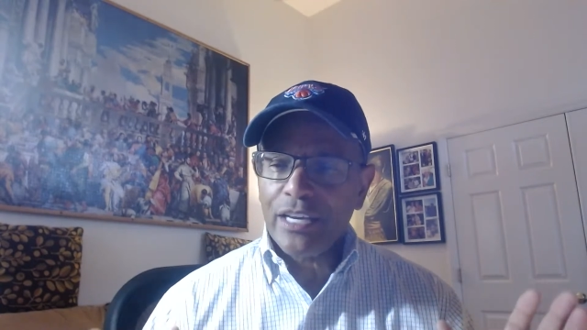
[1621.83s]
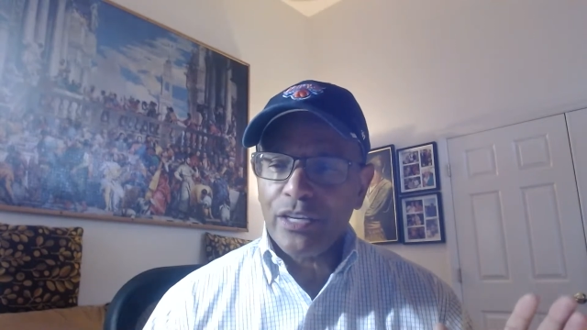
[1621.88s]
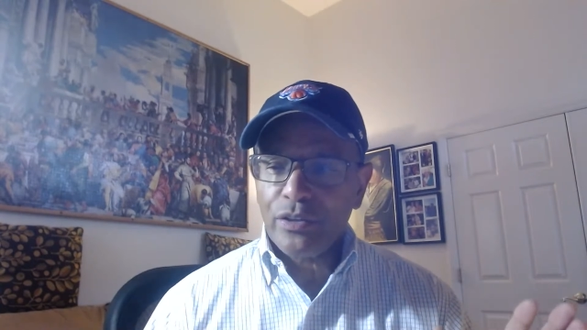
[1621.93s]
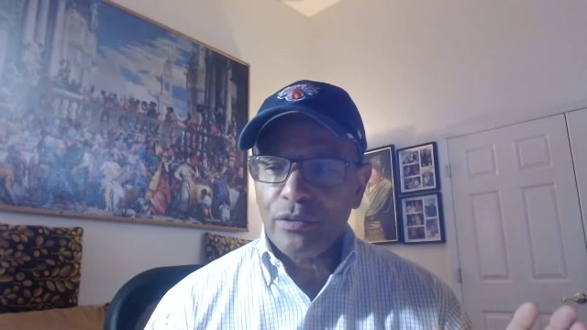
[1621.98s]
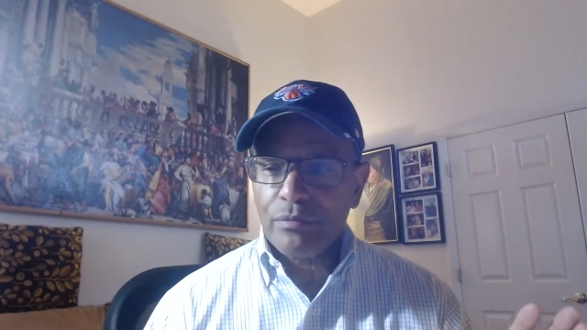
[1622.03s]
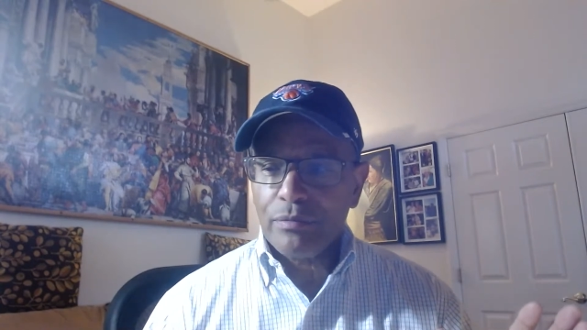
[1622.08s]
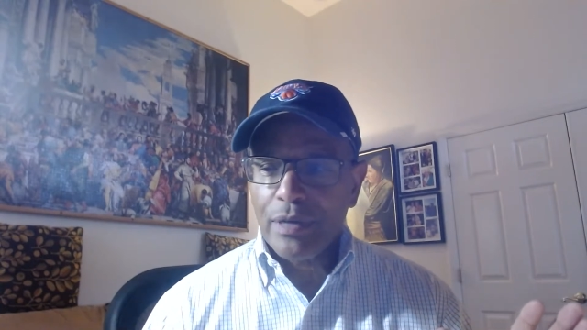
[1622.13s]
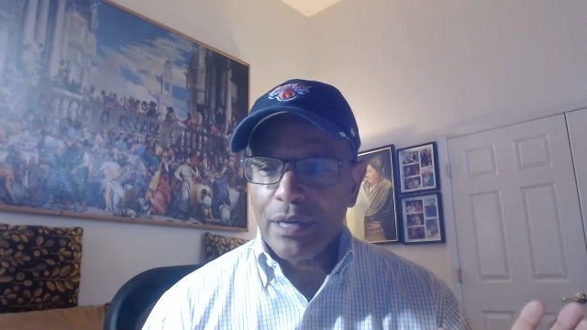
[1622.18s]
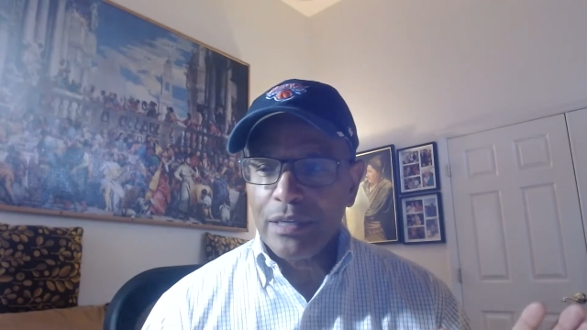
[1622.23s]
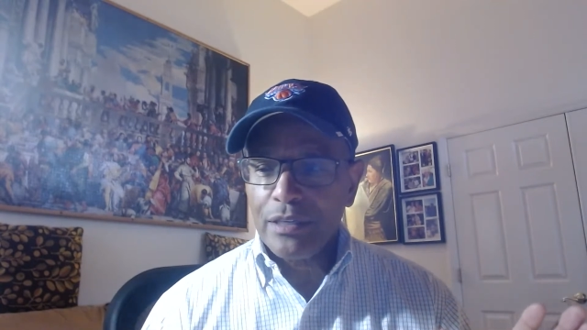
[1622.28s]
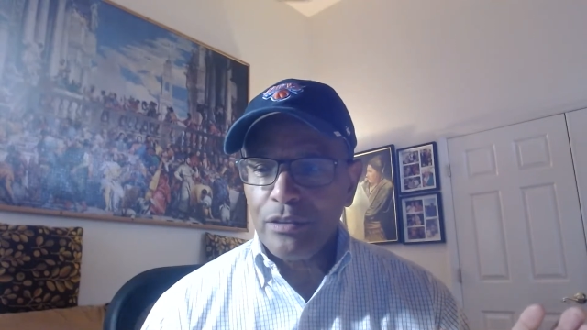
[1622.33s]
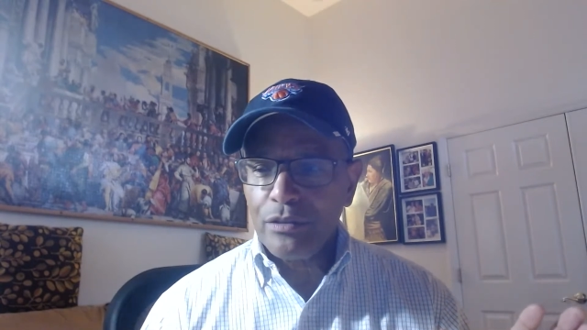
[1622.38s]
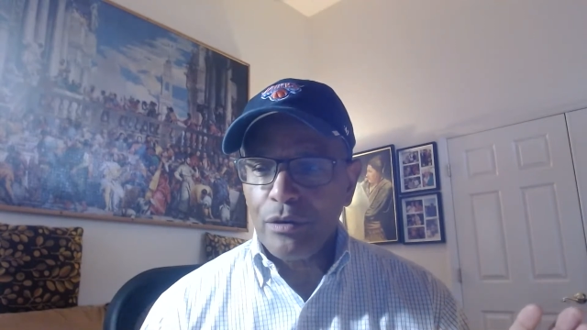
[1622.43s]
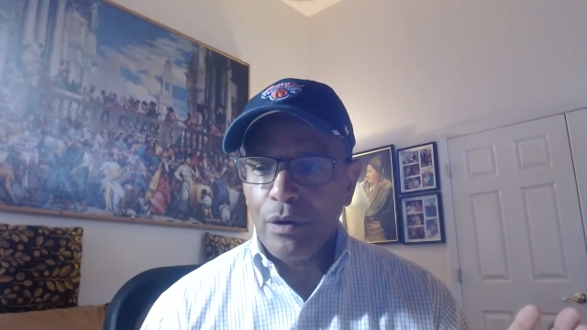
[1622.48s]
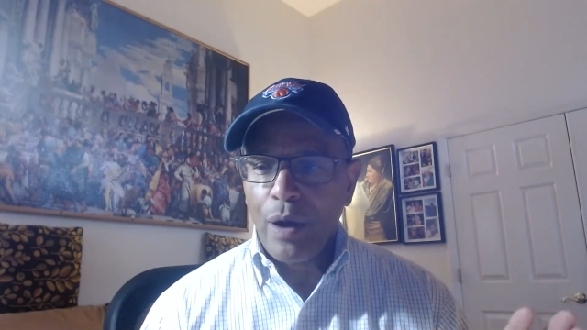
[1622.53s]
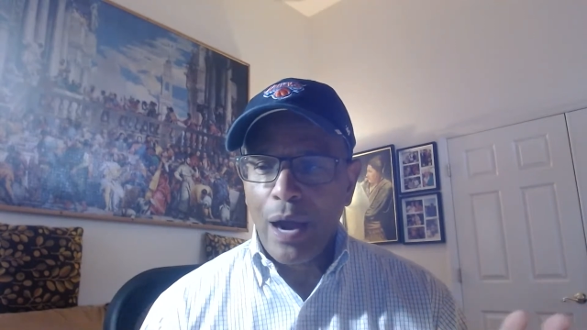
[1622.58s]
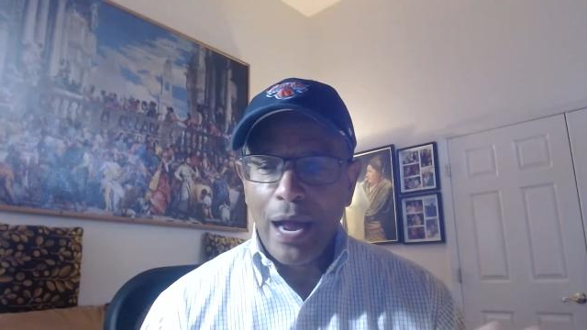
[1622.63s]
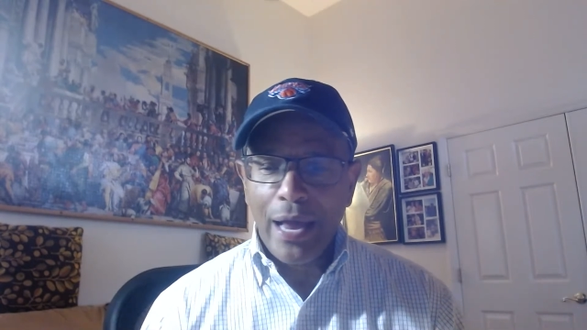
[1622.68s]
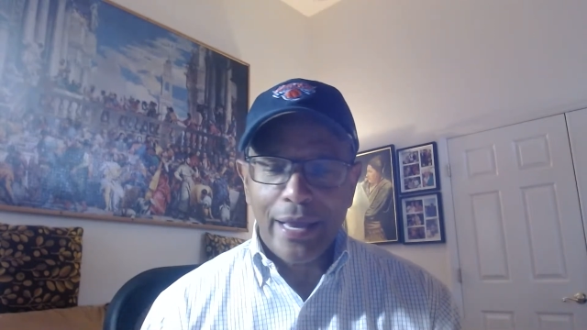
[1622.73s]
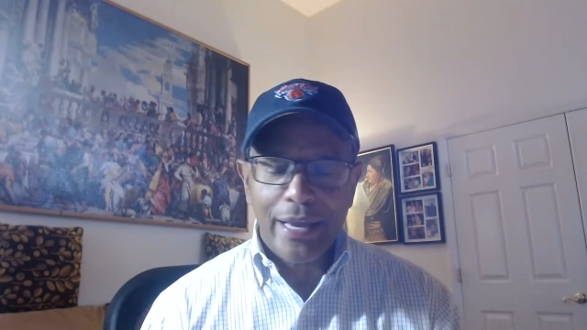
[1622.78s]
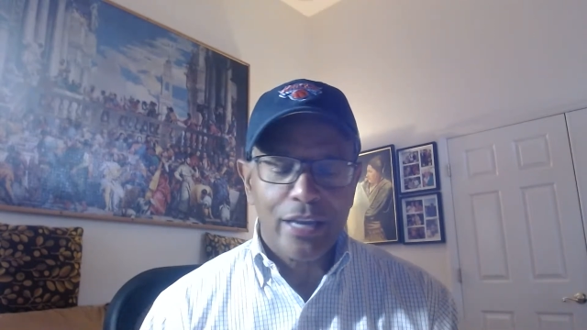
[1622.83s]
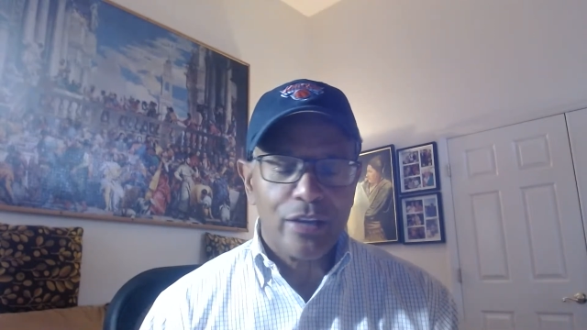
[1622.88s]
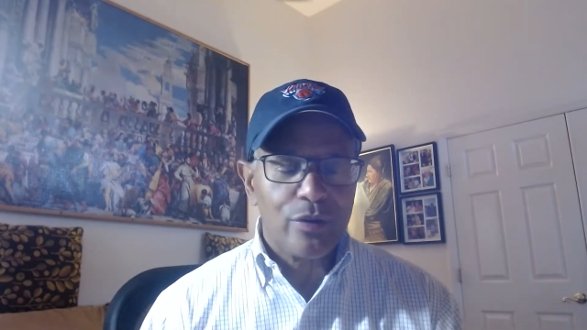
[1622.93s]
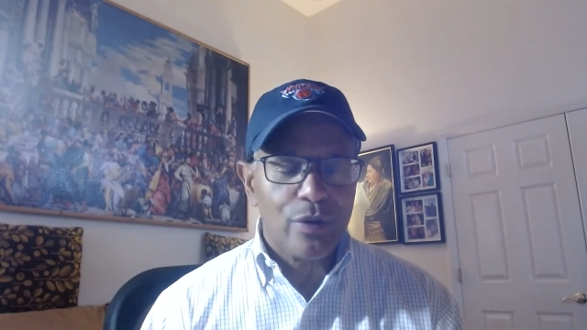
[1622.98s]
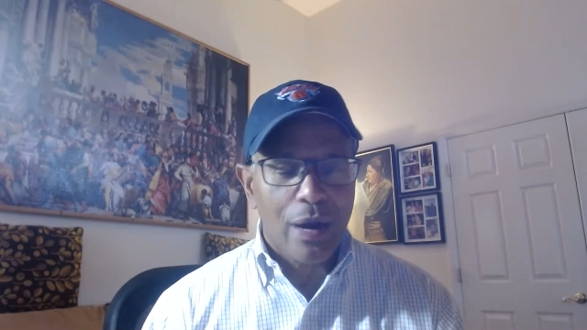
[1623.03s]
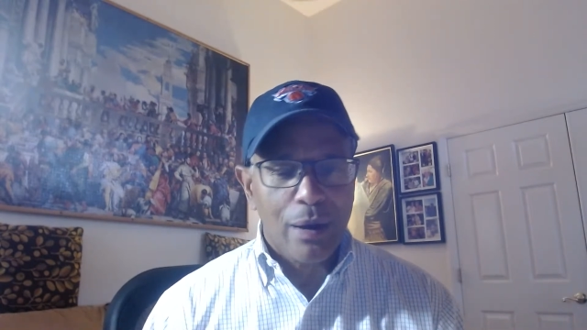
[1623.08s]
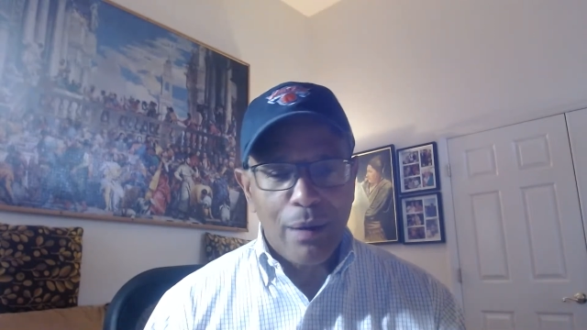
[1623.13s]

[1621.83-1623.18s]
you, man. You know, I hear you.